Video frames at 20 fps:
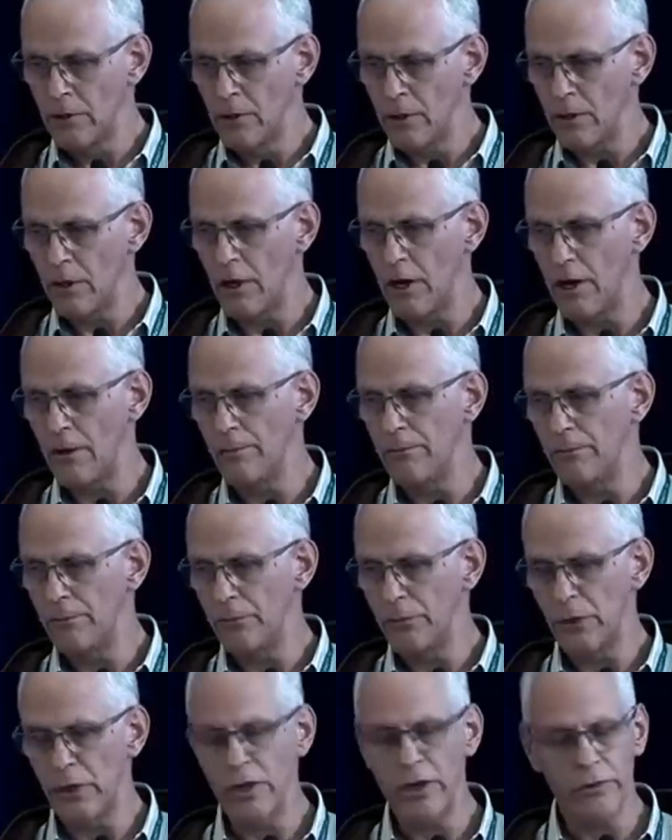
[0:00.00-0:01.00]

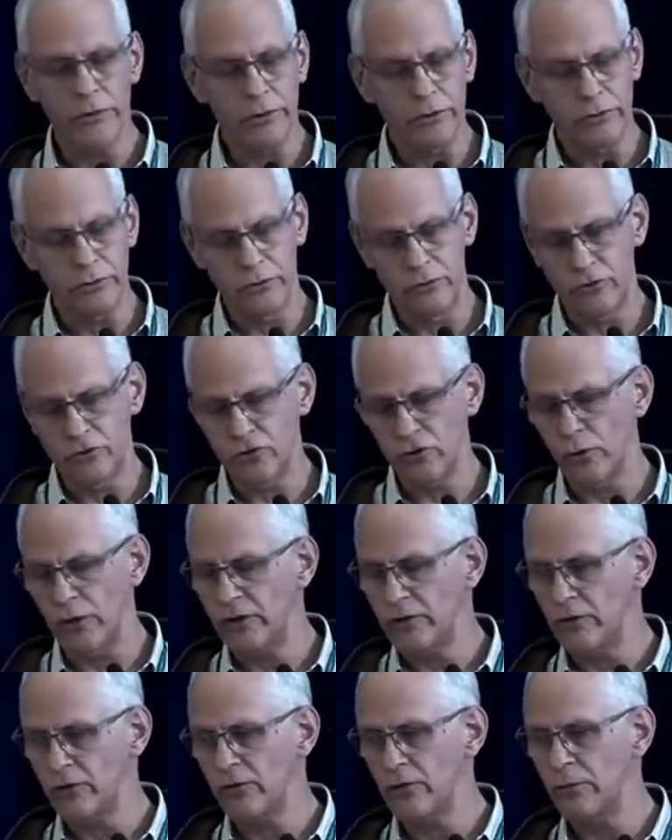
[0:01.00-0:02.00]
The other
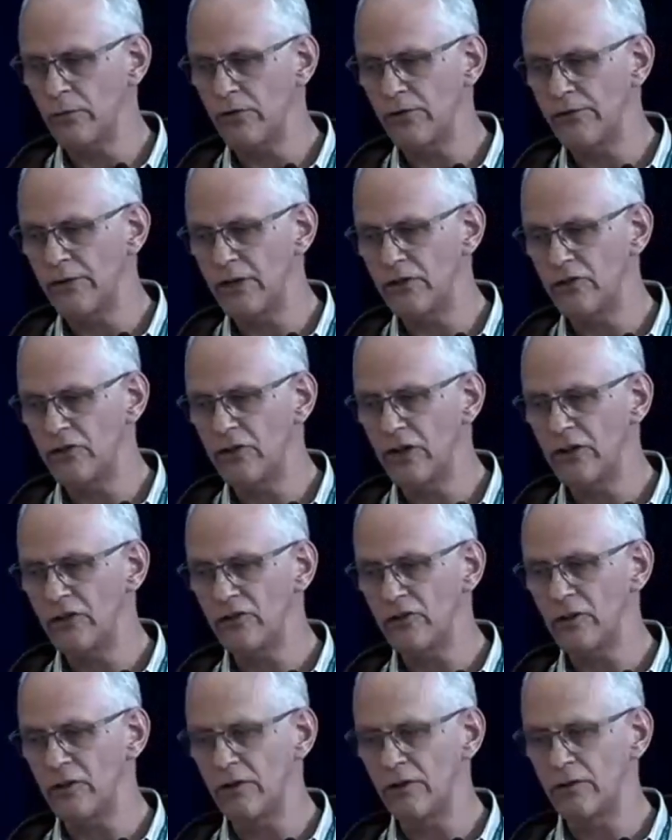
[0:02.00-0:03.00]
choice in terms of
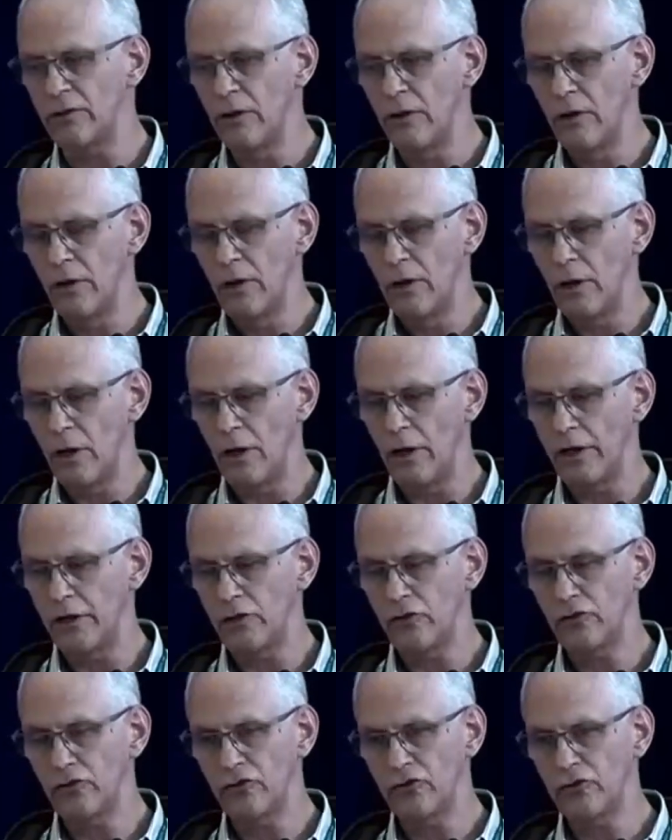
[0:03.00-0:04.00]
vegetation is
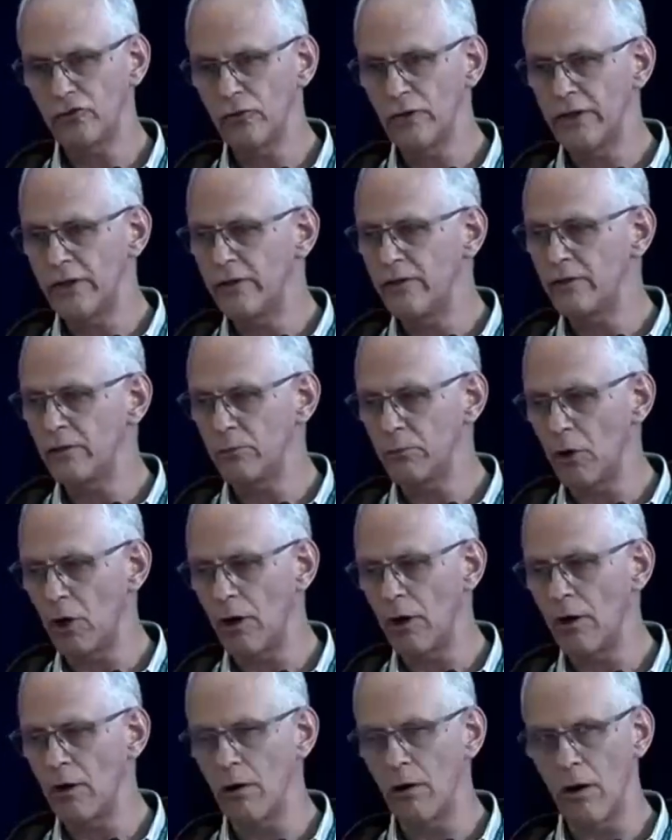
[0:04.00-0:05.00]
trees
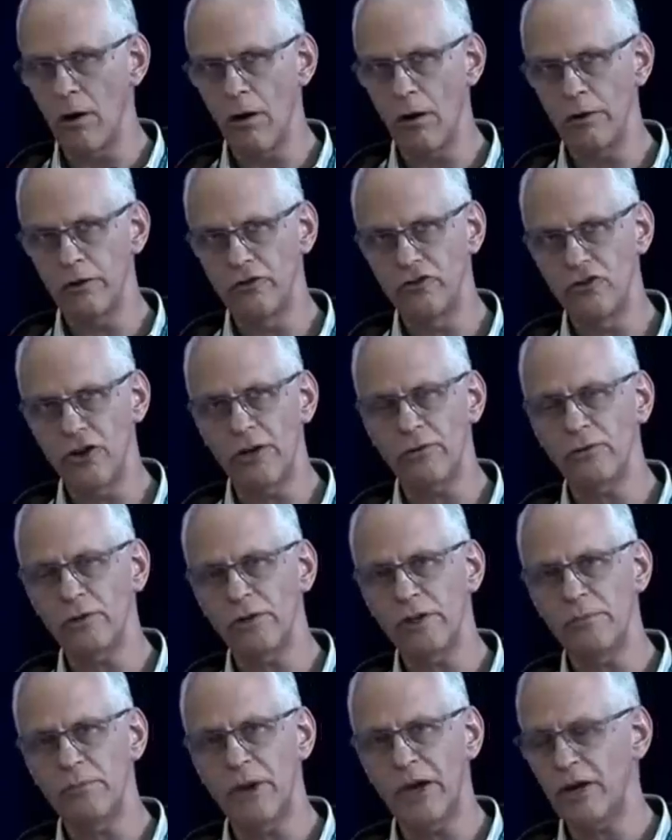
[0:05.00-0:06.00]
are
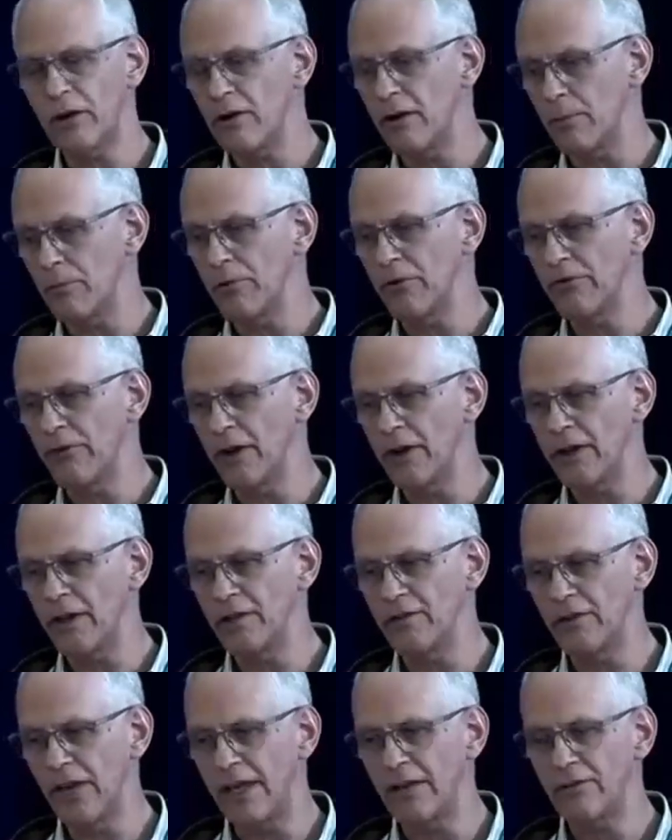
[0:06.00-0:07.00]
generally better at
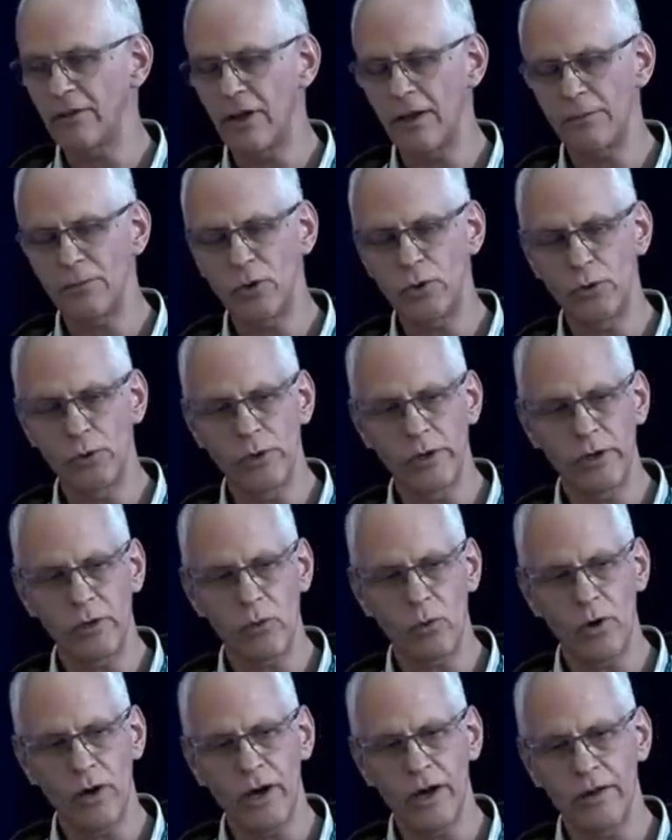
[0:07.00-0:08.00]
providing daytime cooling,
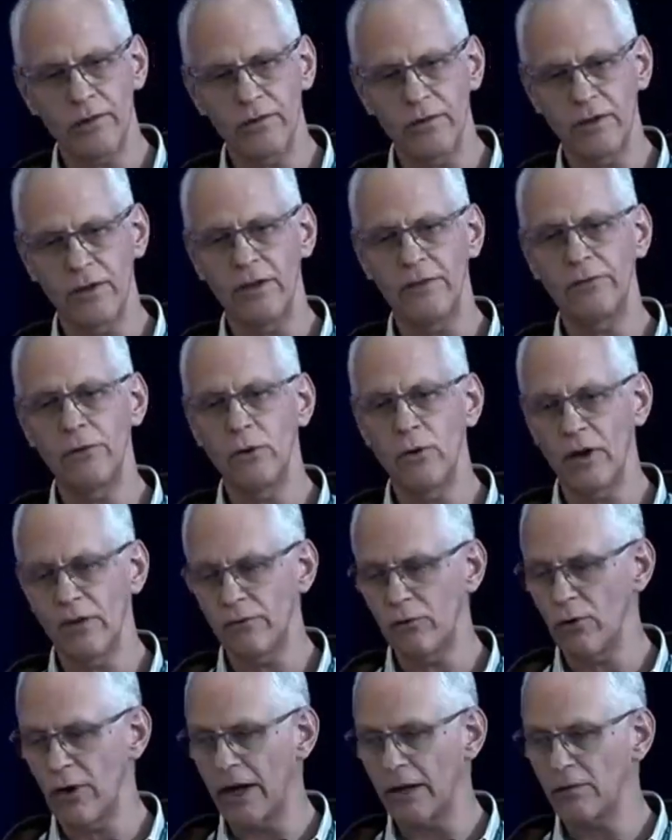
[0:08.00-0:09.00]
whereas if you
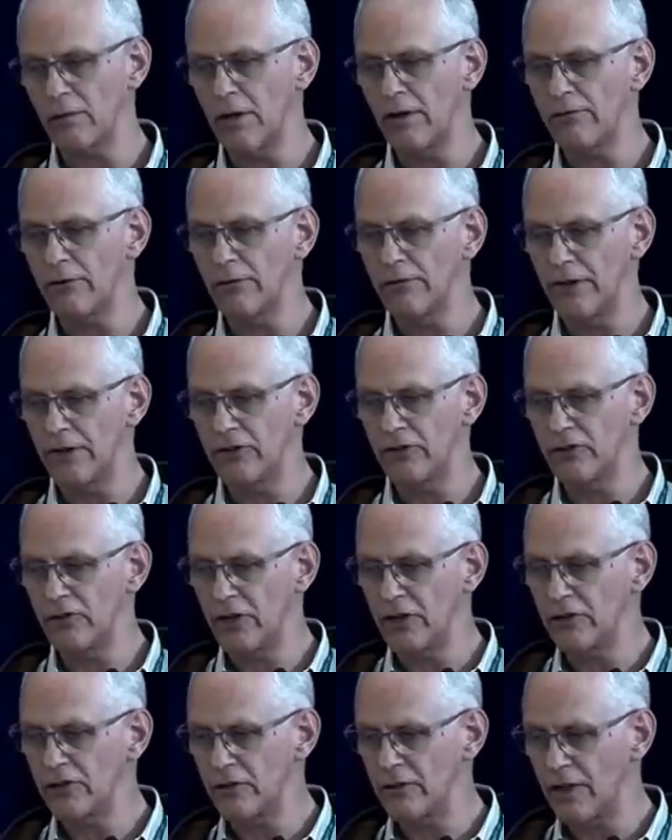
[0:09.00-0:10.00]
have ground level
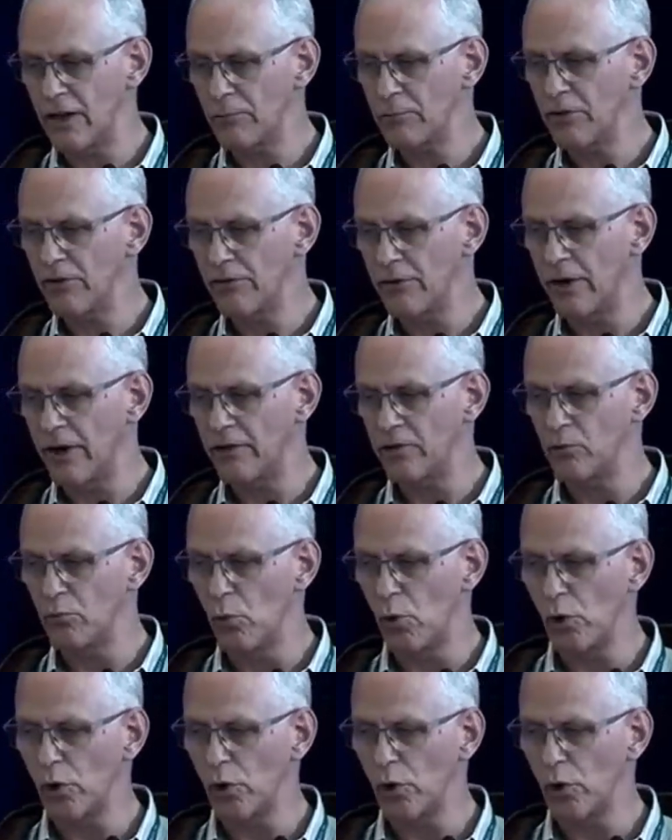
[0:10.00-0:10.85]
vegetation, that provides more